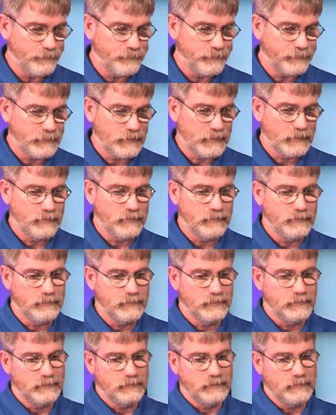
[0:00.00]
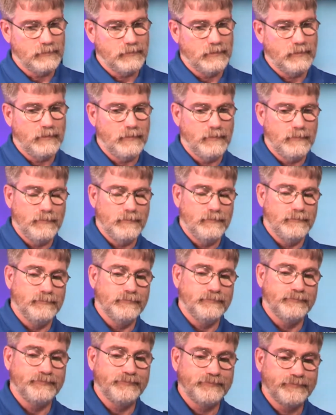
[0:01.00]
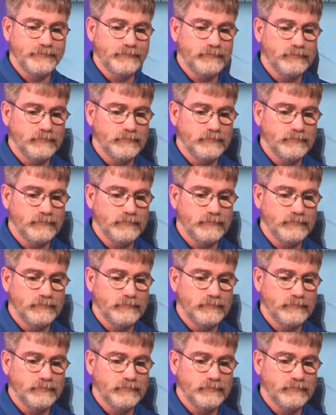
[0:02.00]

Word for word: Apartments stretch into the sky.